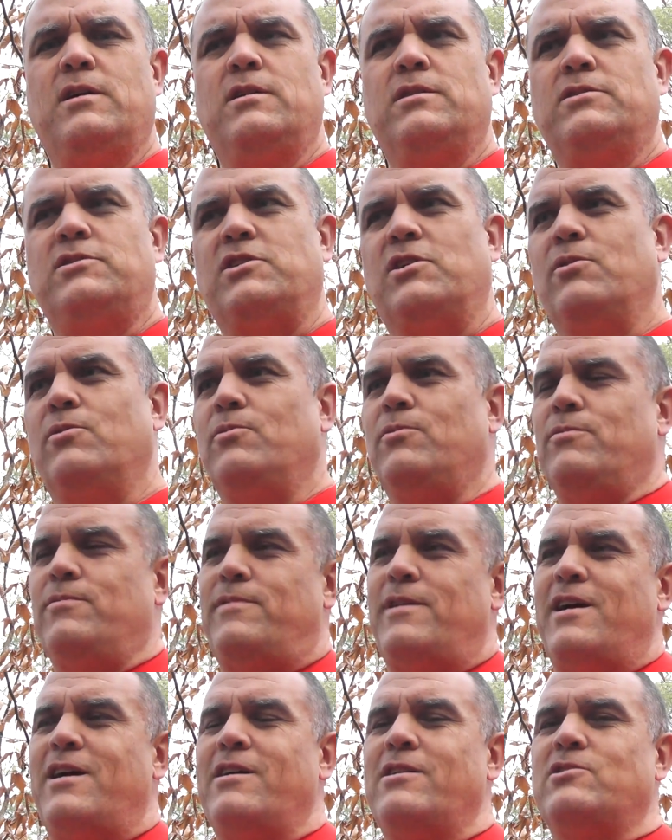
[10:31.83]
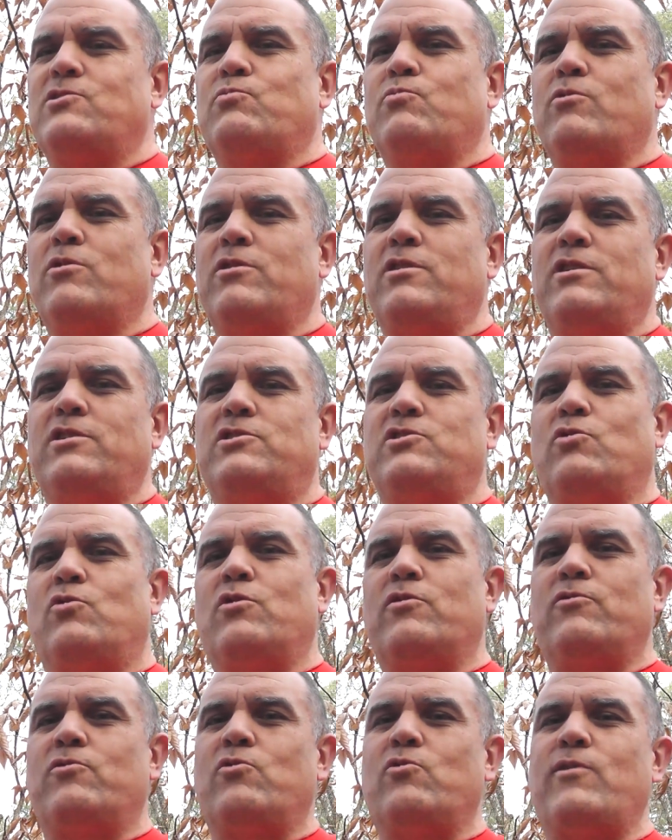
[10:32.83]
So there's where it
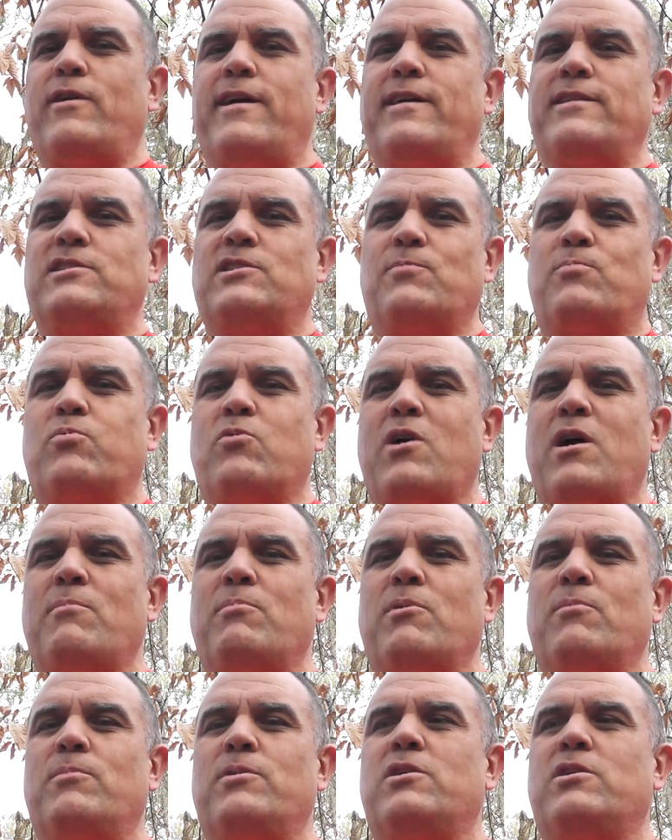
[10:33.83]
sort of creates a problem,